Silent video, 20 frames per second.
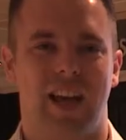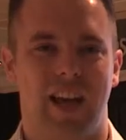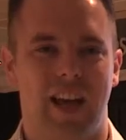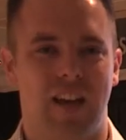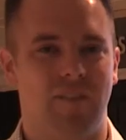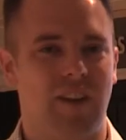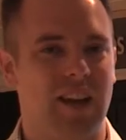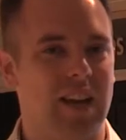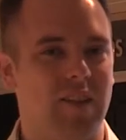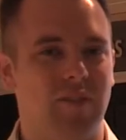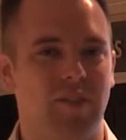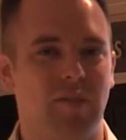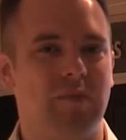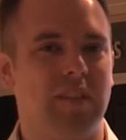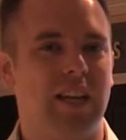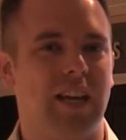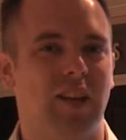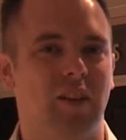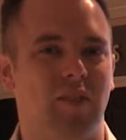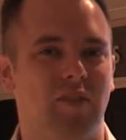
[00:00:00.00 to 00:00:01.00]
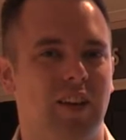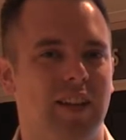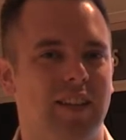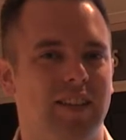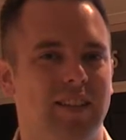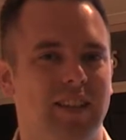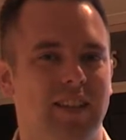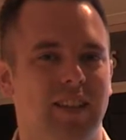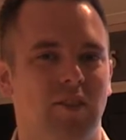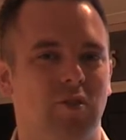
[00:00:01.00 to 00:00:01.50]
If any of them take your
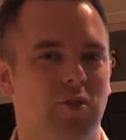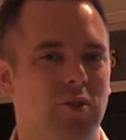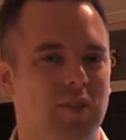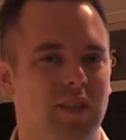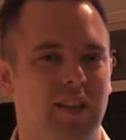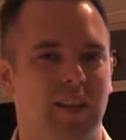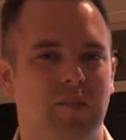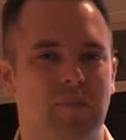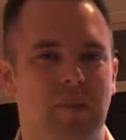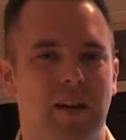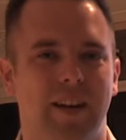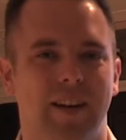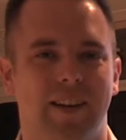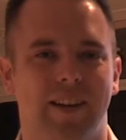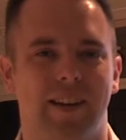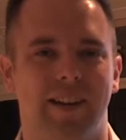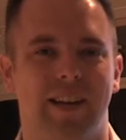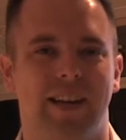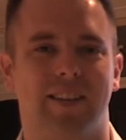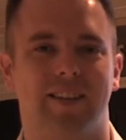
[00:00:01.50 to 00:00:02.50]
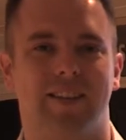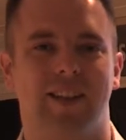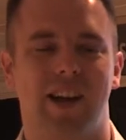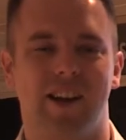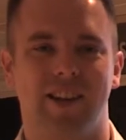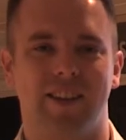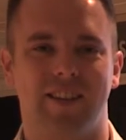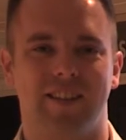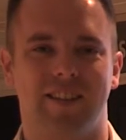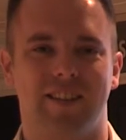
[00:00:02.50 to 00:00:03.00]
fancy, the crew sales manager and
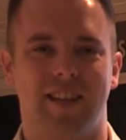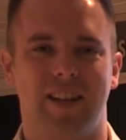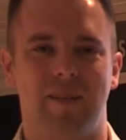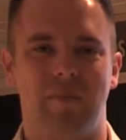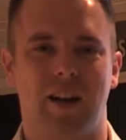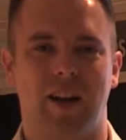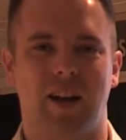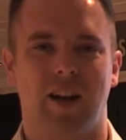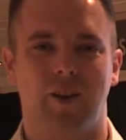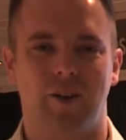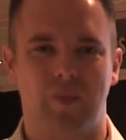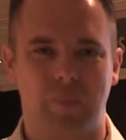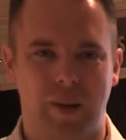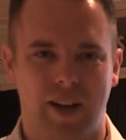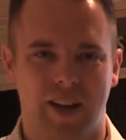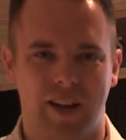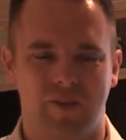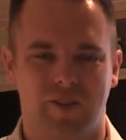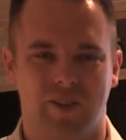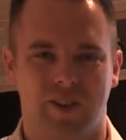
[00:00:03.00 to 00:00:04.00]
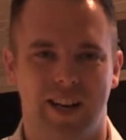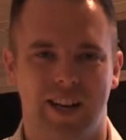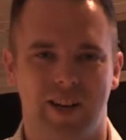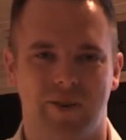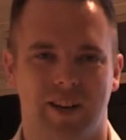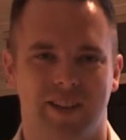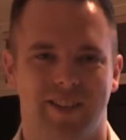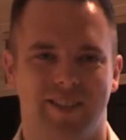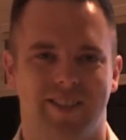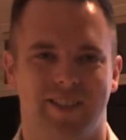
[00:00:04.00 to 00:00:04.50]
excursions team are close by for any
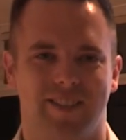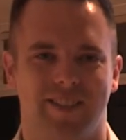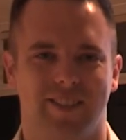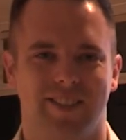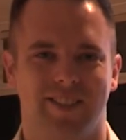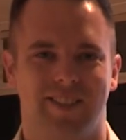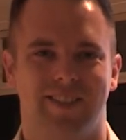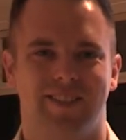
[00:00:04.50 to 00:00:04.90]
questions.